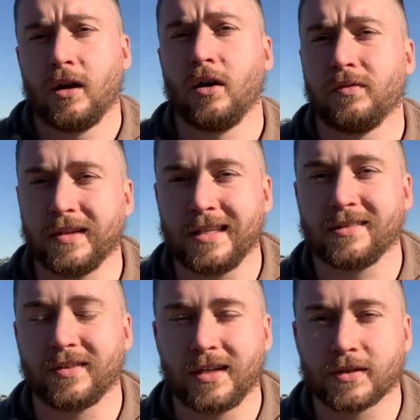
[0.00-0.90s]
Hopefully these
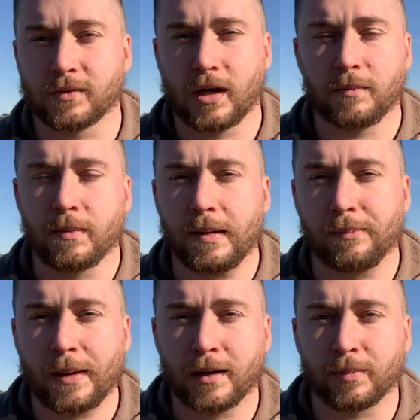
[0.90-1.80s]
videos will help you be
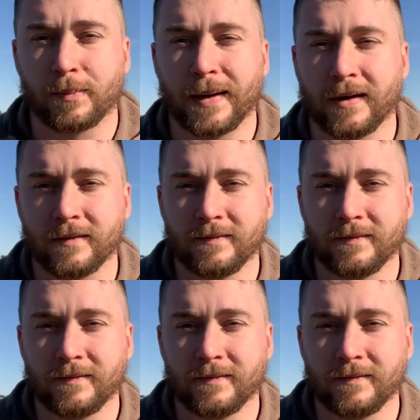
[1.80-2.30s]
better prepared.